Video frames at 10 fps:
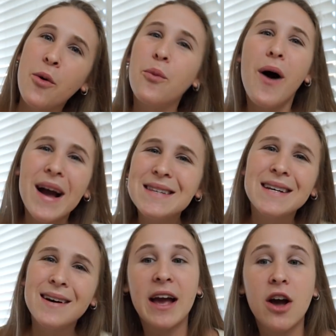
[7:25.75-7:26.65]

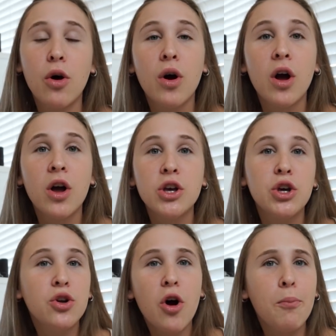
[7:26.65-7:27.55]
What? I go,
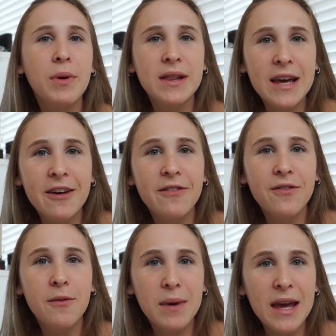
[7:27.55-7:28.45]
you don't
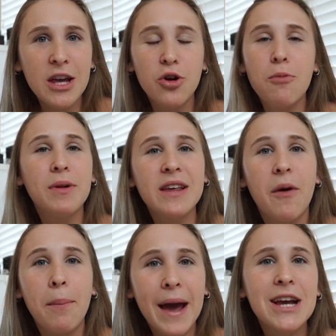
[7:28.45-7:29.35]
believe me? You don't believe
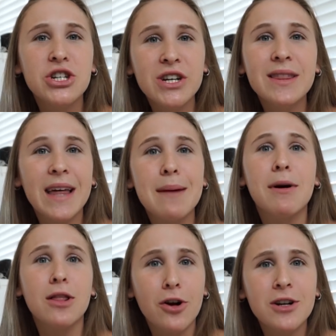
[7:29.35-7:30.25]
a patient that I'm
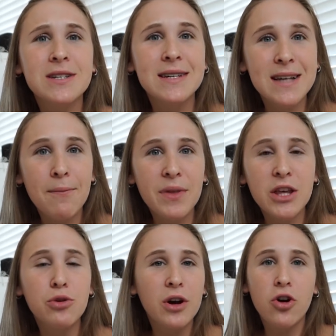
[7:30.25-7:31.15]
allergic to
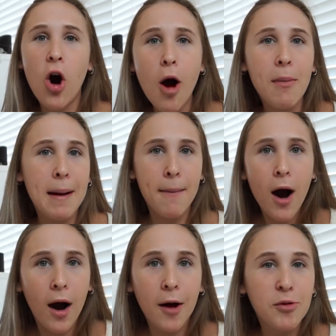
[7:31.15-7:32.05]
something? You can call my
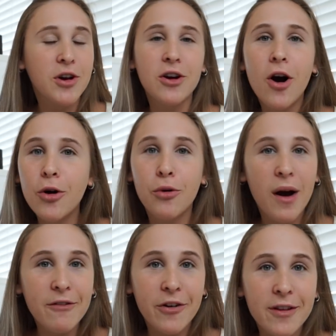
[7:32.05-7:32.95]
mom. You can call
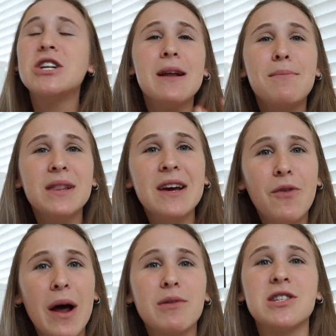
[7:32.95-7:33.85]
whoever. She didn't believe
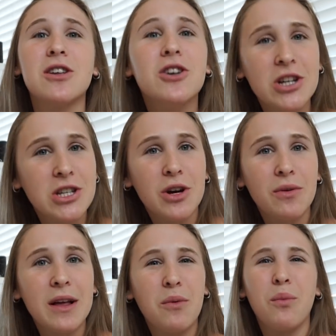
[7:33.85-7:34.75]
what I was allergic
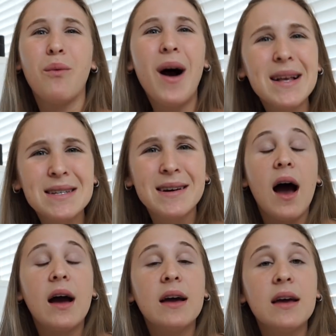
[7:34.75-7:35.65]
to. Like, what?
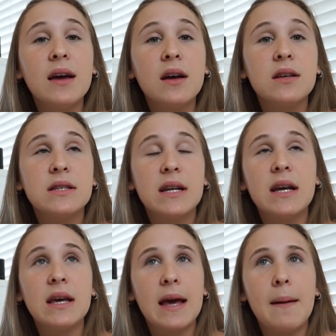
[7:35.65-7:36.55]
I
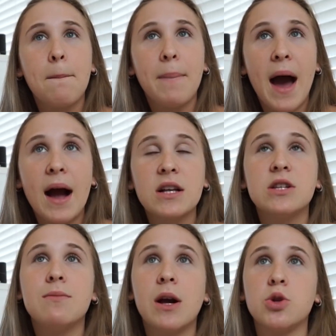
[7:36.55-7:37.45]
didn't get back
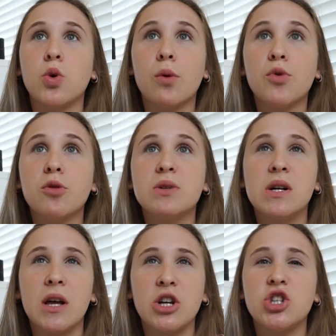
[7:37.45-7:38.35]
to my dorm room
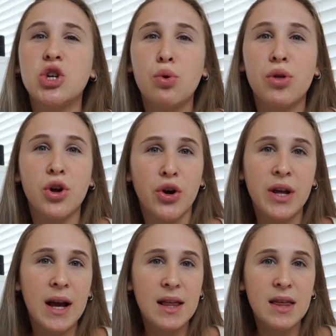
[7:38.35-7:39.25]
till like
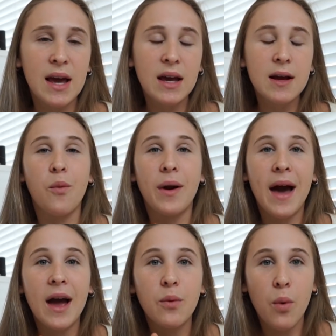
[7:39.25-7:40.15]
2:30, I think, when
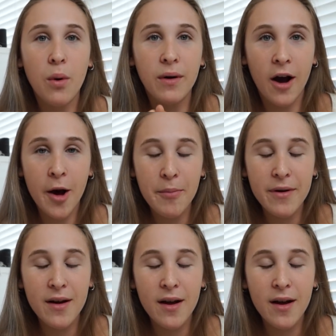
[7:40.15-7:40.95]
I woke up.